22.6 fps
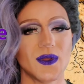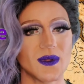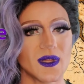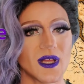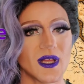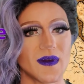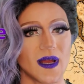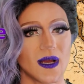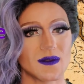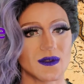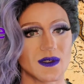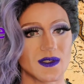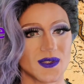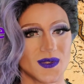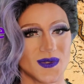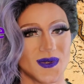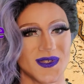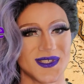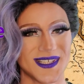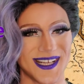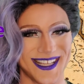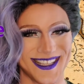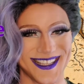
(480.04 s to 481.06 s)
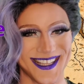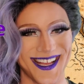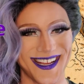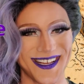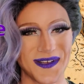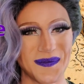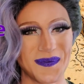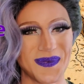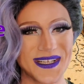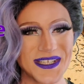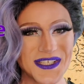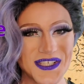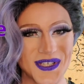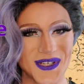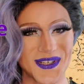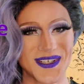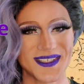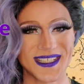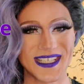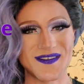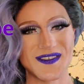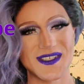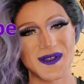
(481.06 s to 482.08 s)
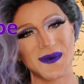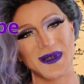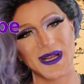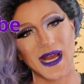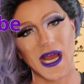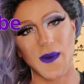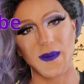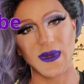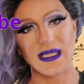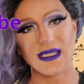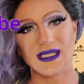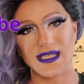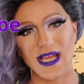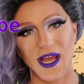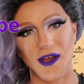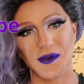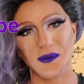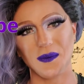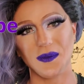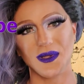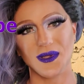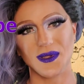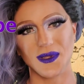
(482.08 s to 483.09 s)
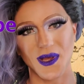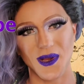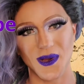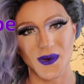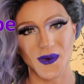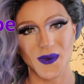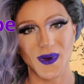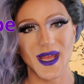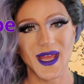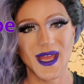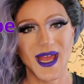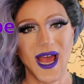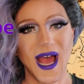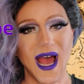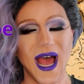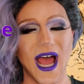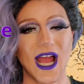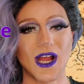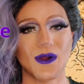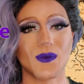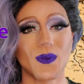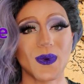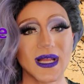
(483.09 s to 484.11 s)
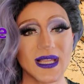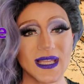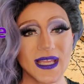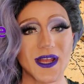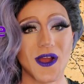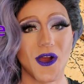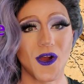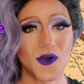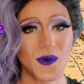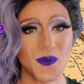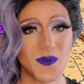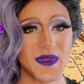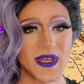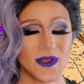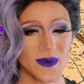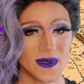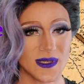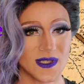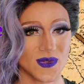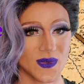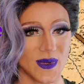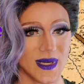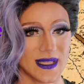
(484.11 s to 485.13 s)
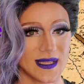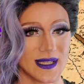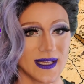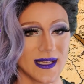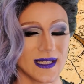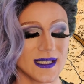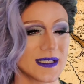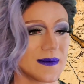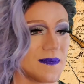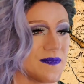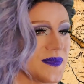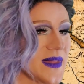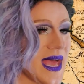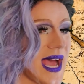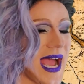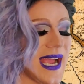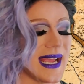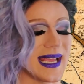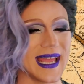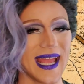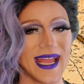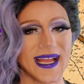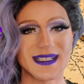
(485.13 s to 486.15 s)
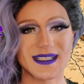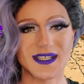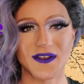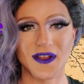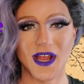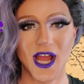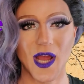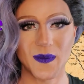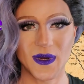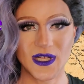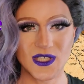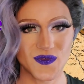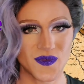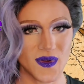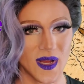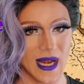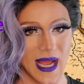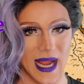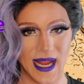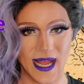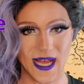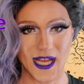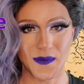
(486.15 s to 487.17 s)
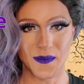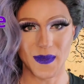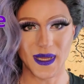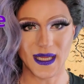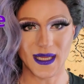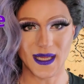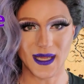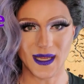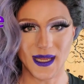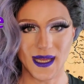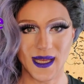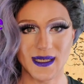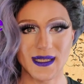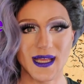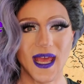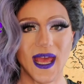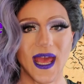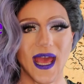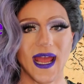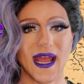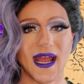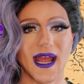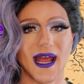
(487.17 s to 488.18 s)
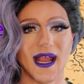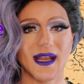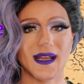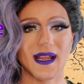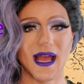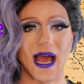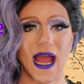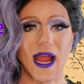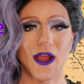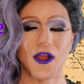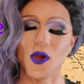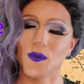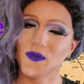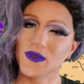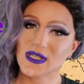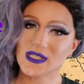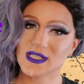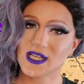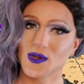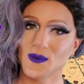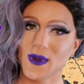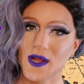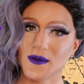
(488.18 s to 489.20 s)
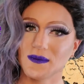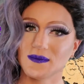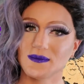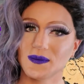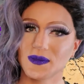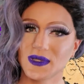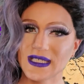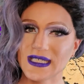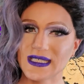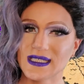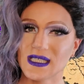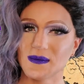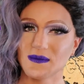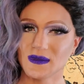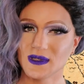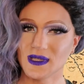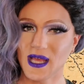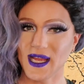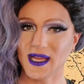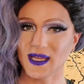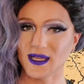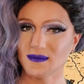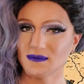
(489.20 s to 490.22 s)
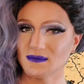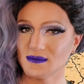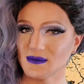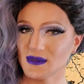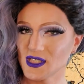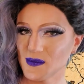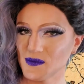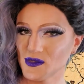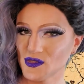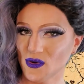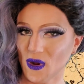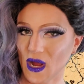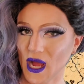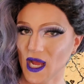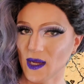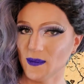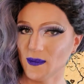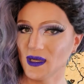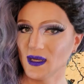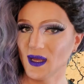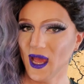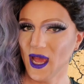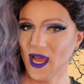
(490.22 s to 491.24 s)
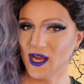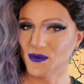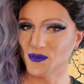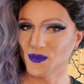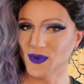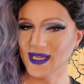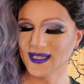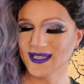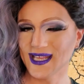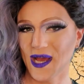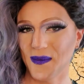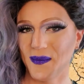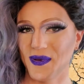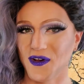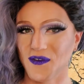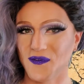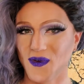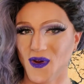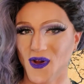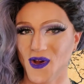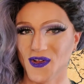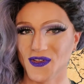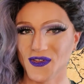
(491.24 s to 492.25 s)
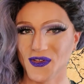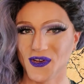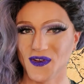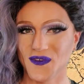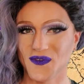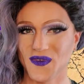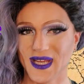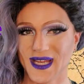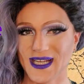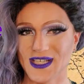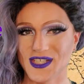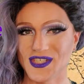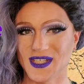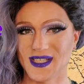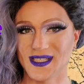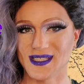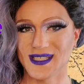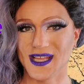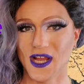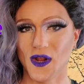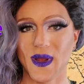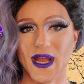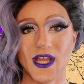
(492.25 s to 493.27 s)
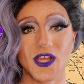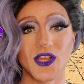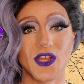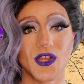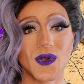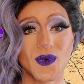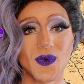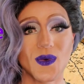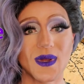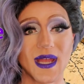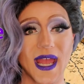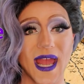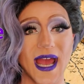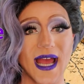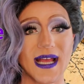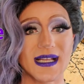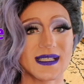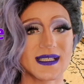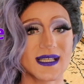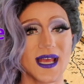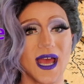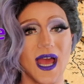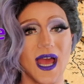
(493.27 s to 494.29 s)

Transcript: love Elder Scrolls Online, be sure to leave some comments down below. I really hope that you enjoyed this. I can't tell you how much fun I had making it, and I hope that you stick around. Please like, subscribe, and ring that bell for all notifications. That way you get